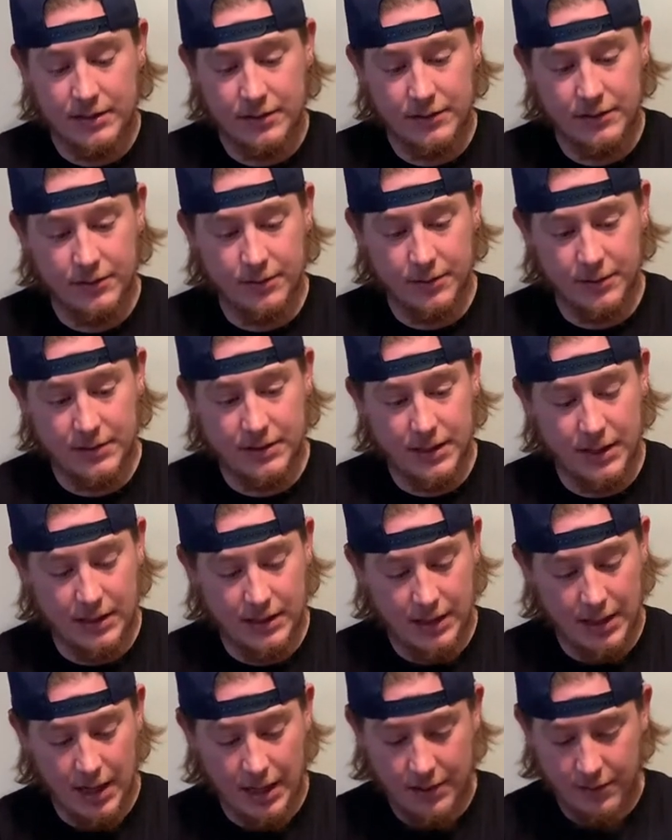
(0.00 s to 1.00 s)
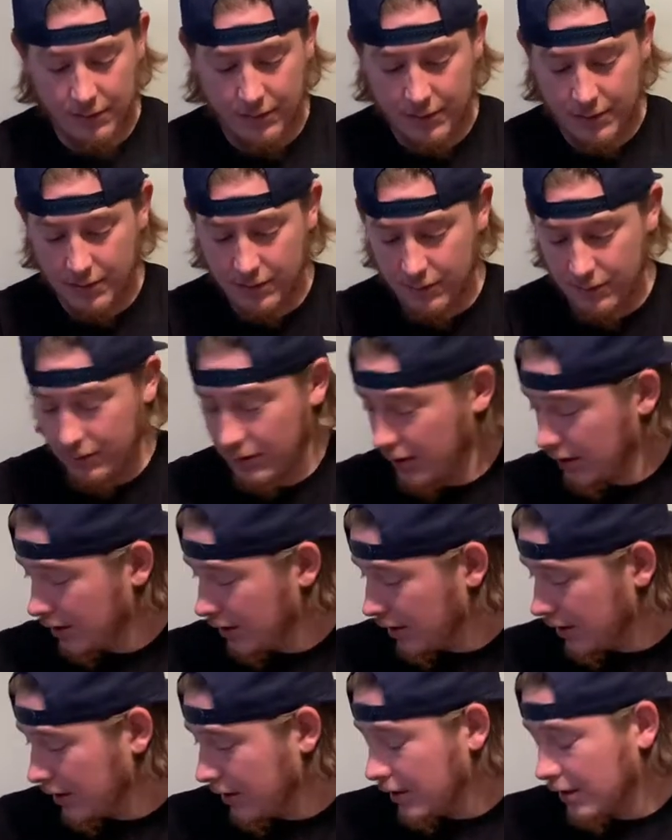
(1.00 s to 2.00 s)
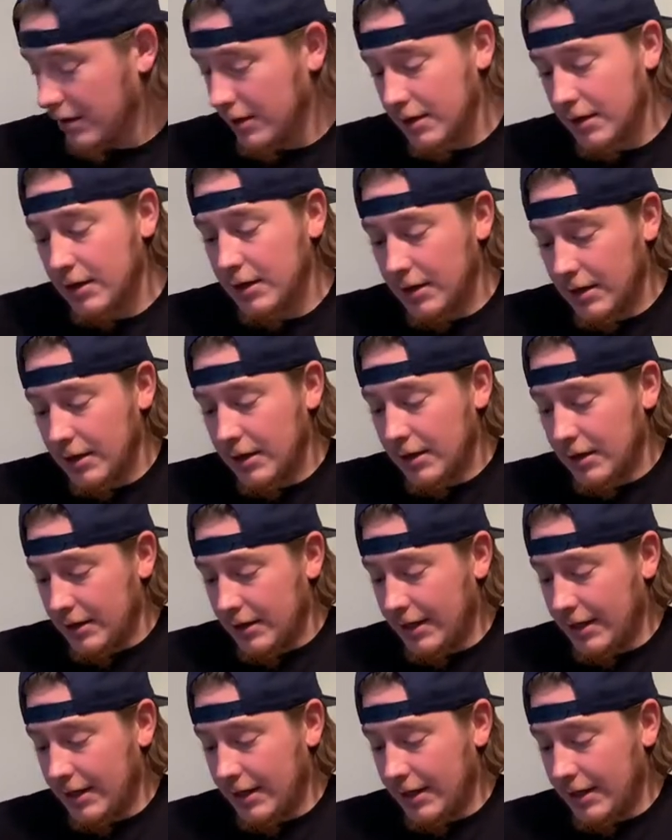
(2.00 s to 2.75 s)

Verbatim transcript: Super excited. I don't know. I are gonna need scissors.